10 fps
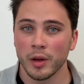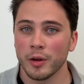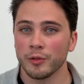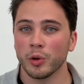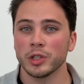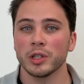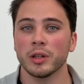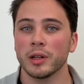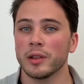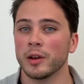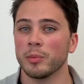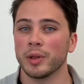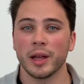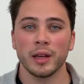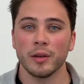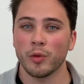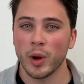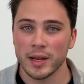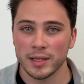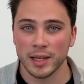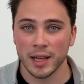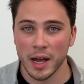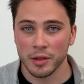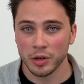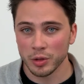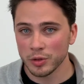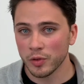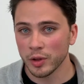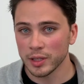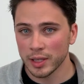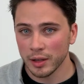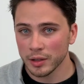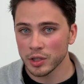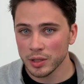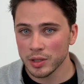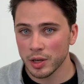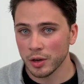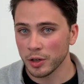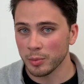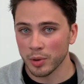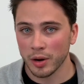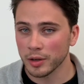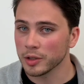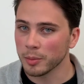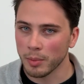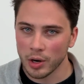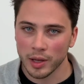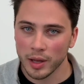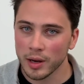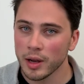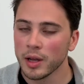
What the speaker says: Fortunately, there are plenty of ways to gather useful intelligence on your product or market,